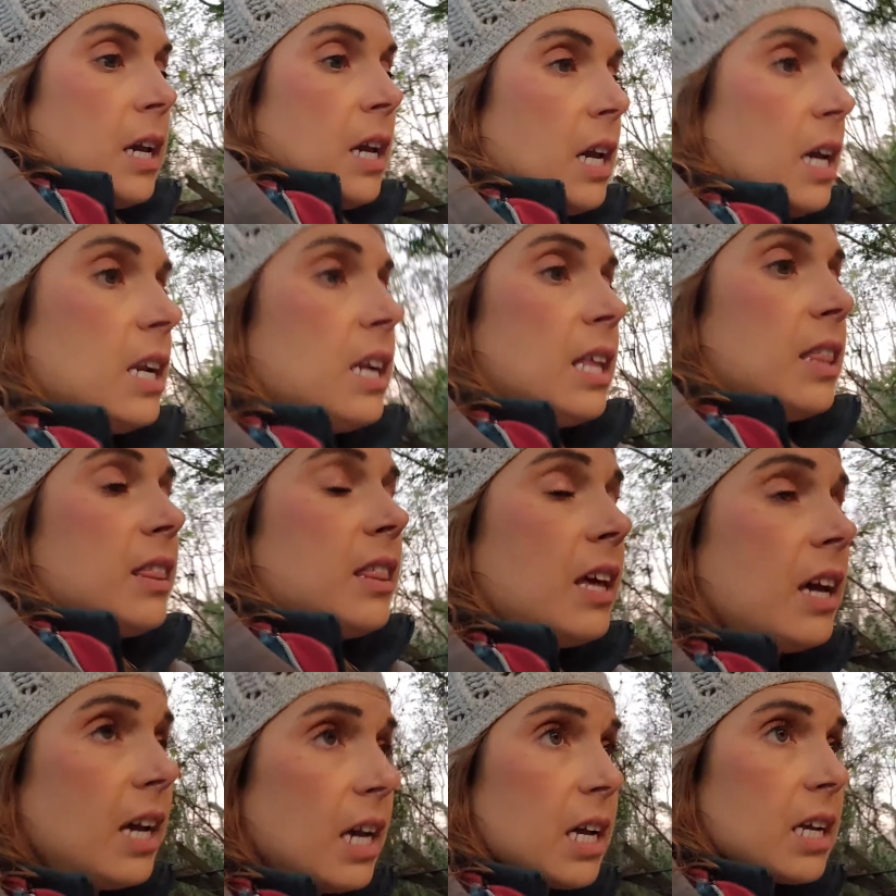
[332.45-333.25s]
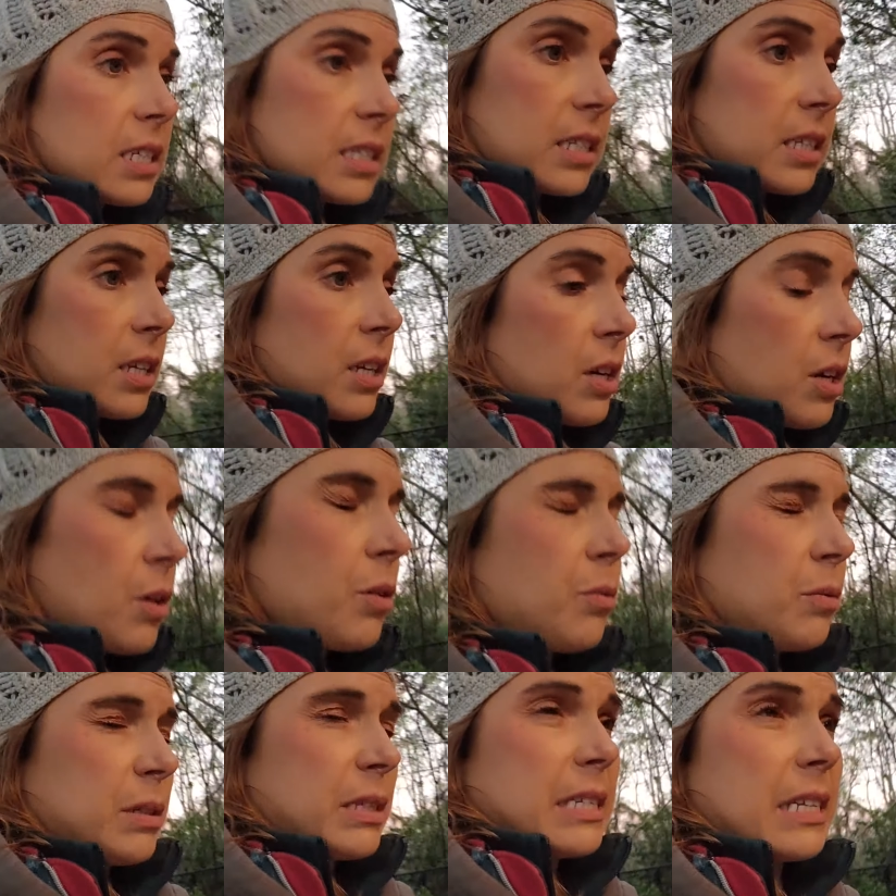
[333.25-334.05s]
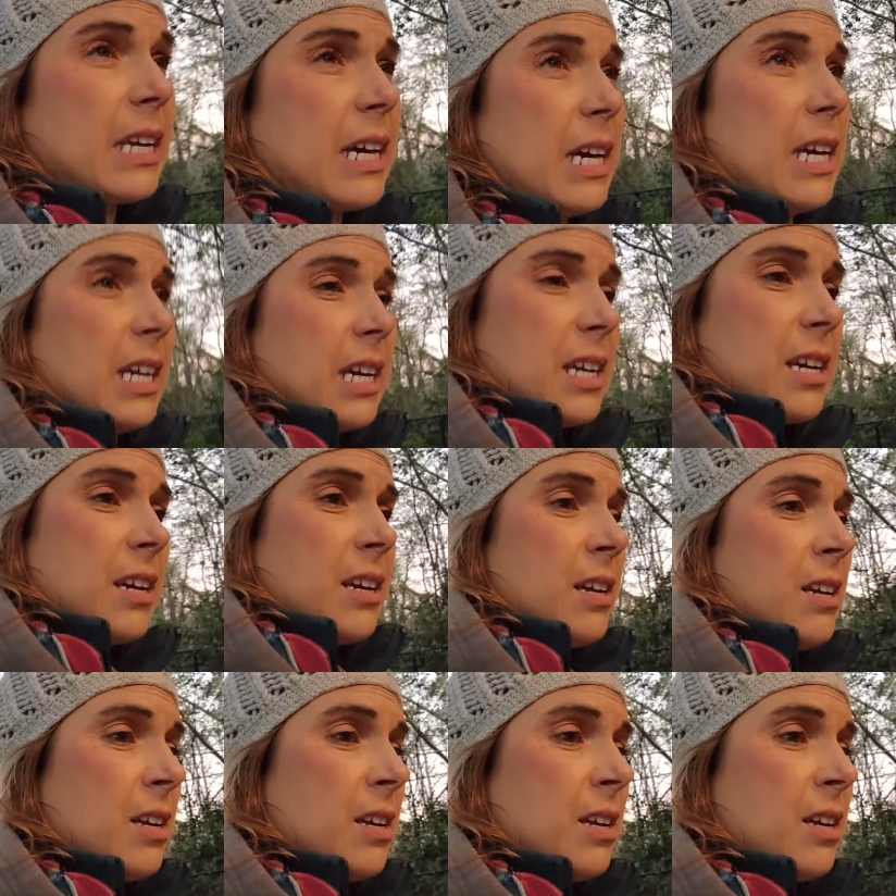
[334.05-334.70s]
And then this was like